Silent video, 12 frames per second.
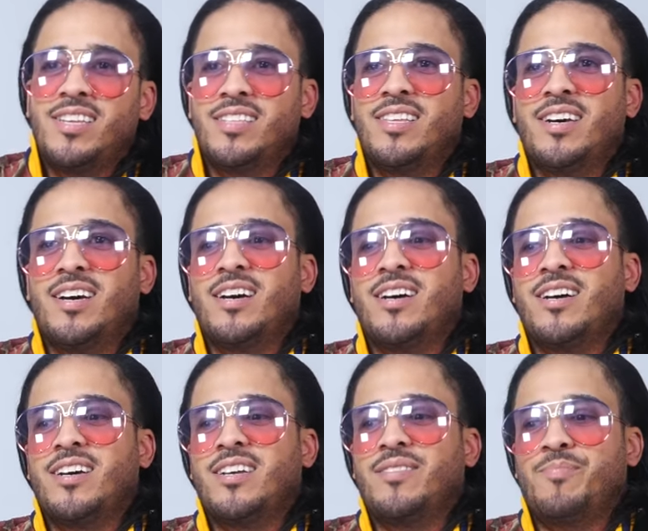the
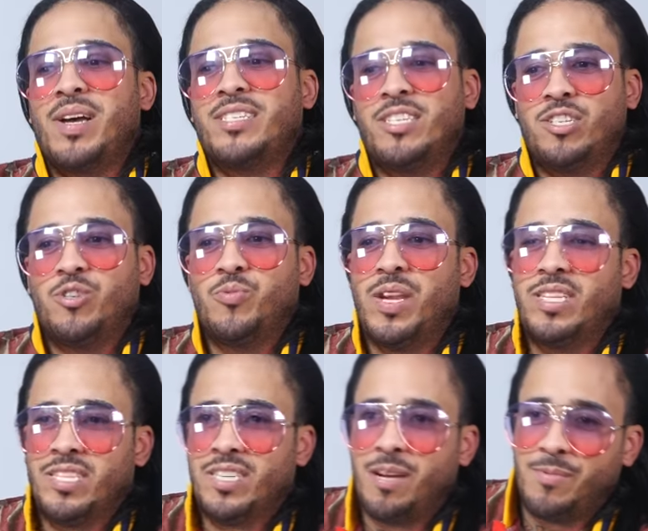uh, my
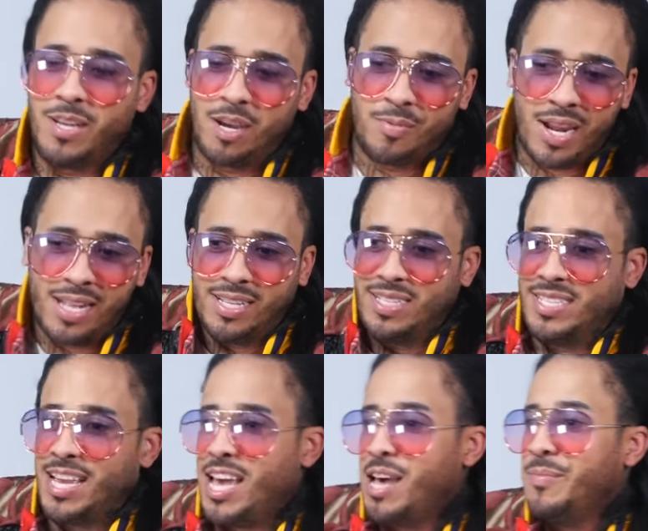situation up there, but at the
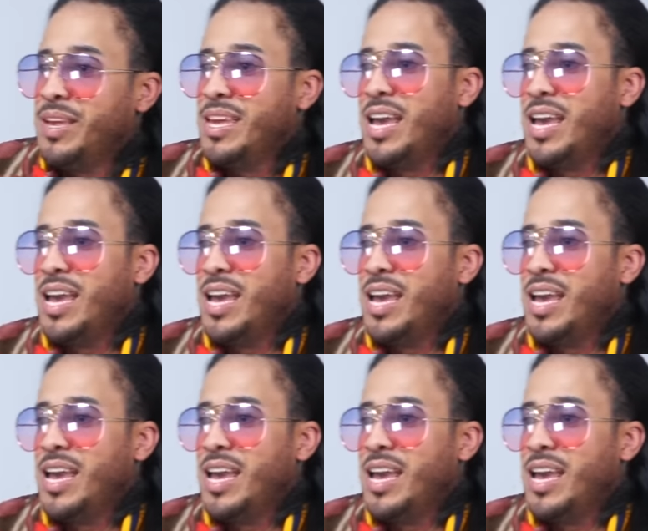time